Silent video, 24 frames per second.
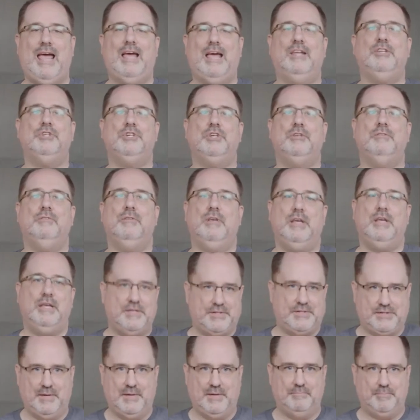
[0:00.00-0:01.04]
engine
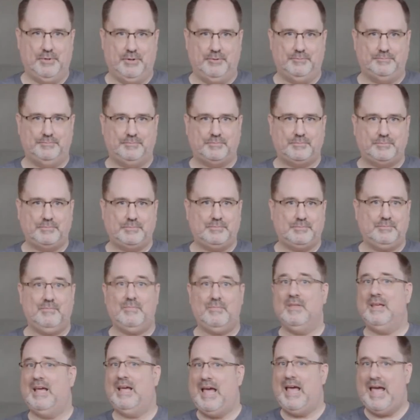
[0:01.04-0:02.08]
is simple.
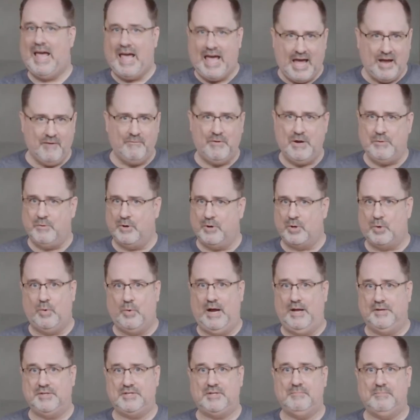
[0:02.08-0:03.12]
Every
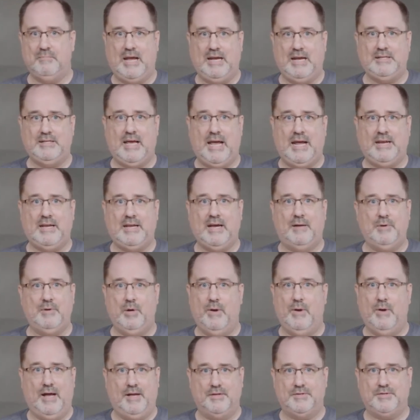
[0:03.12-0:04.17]
request made to
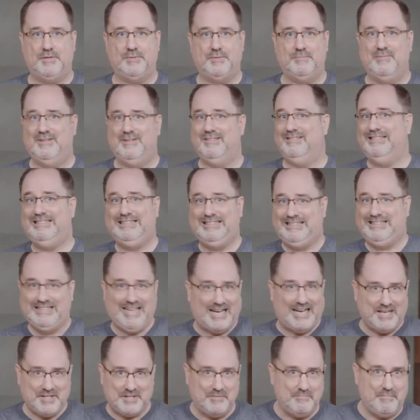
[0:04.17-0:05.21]
AWS,
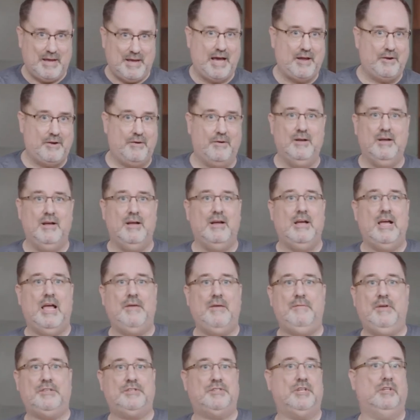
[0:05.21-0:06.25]
doesn't matter
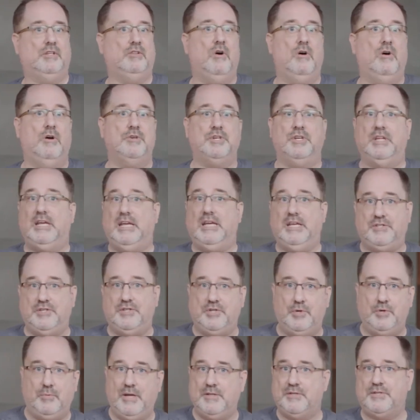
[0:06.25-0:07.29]
if it's to launch an
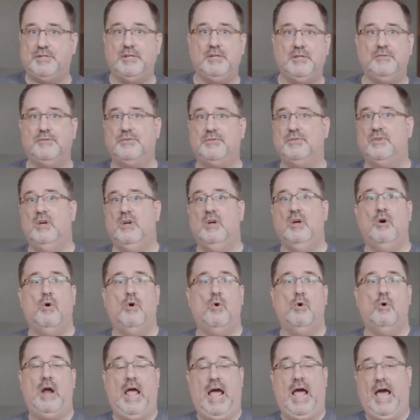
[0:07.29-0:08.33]
EC2 instance,
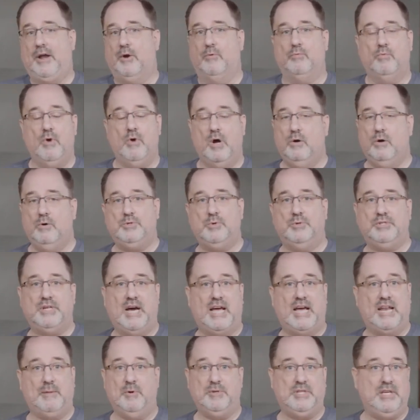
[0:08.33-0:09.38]
or add a row to a
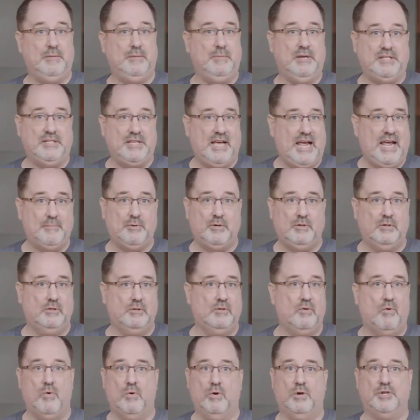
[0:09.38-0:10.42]
DynamoDB
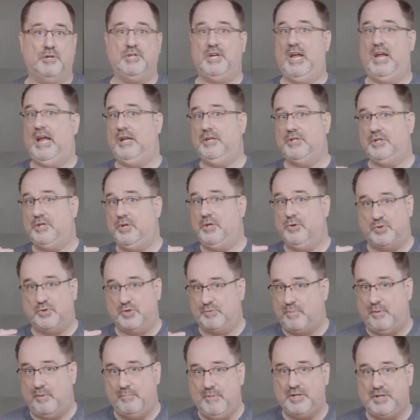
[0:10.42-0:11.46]
table, or change a user's
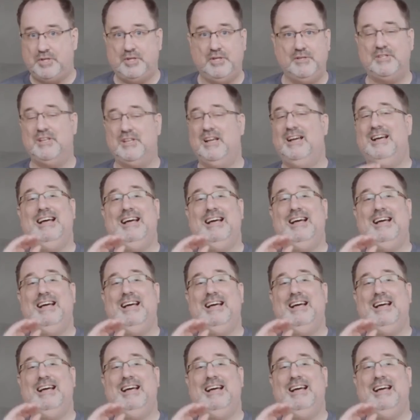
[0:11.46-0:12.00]
permissions,